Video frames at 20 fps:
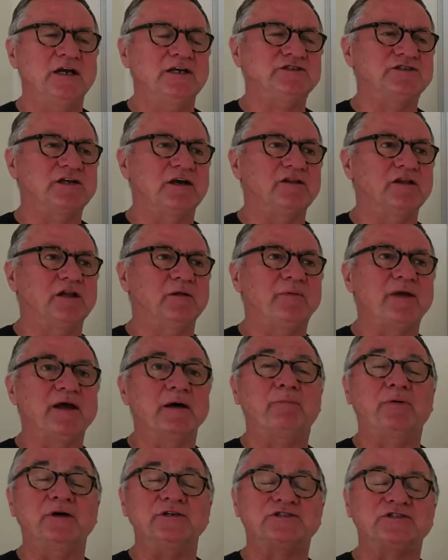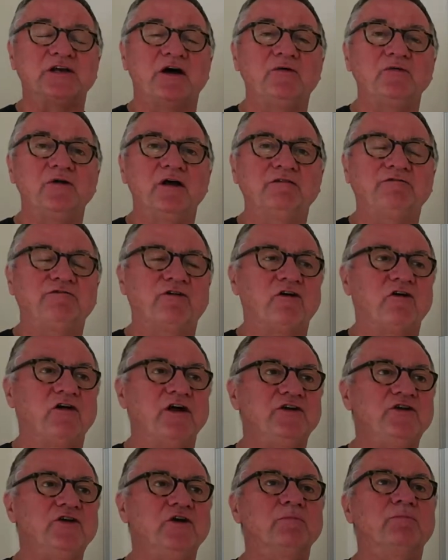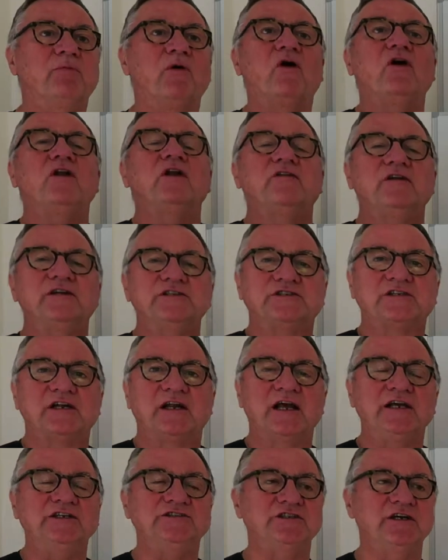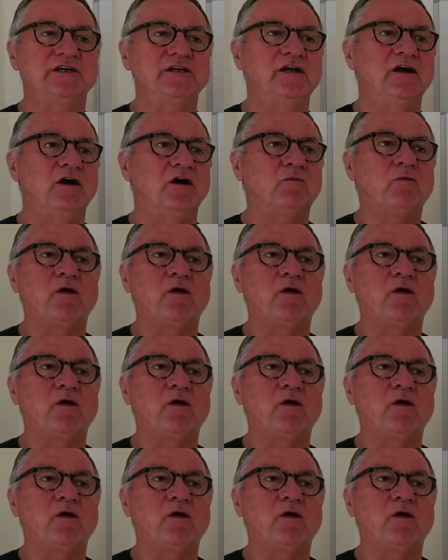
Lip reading: So there'll be a persona for a new boiler installation,